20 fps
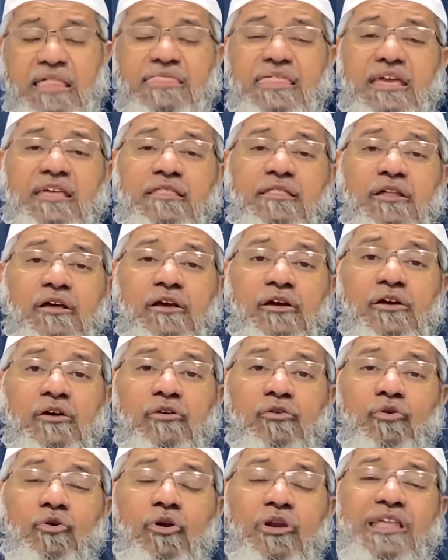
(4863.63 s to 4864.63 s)
is saying,
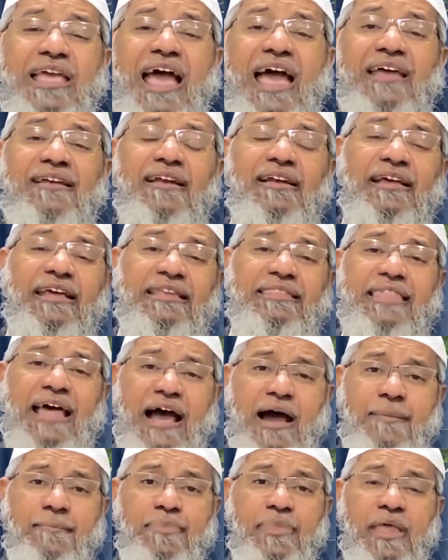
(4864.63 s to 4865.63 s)
qul ya ahlul
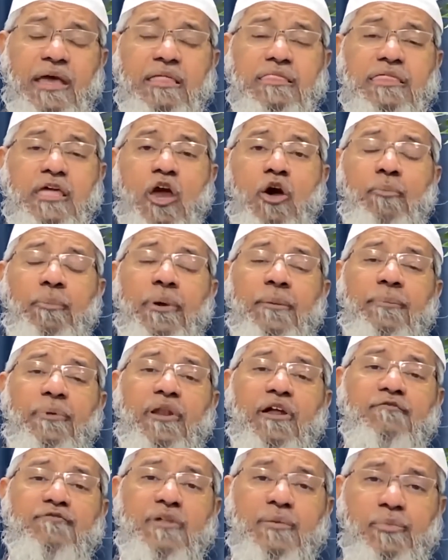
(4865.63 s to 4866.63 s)
kitab. Say, O
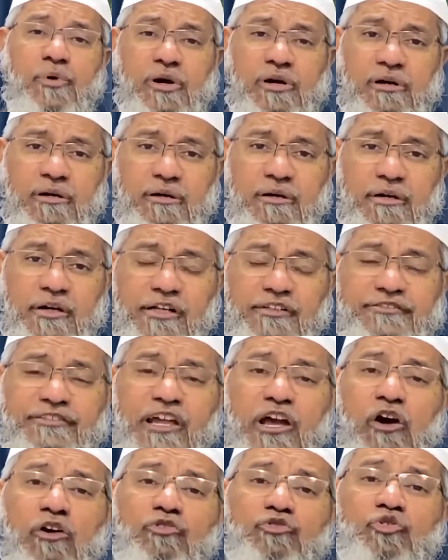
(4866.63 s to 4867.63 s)
people of the book.
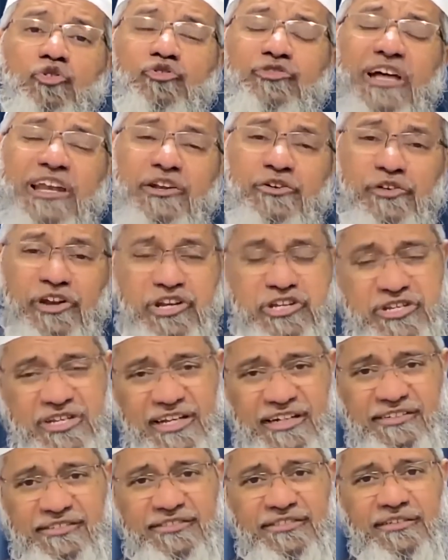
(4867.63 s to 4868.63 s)
Say, O Jews and
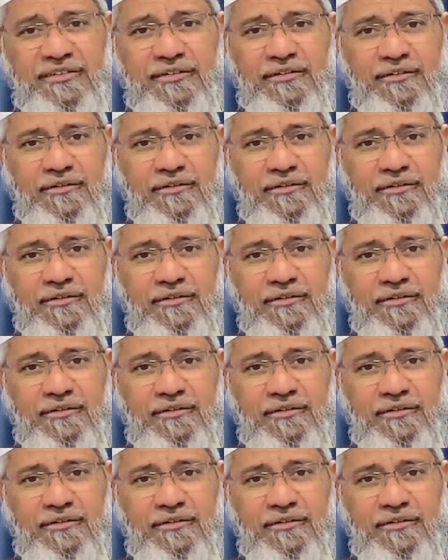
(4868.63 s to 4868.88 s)
Christians.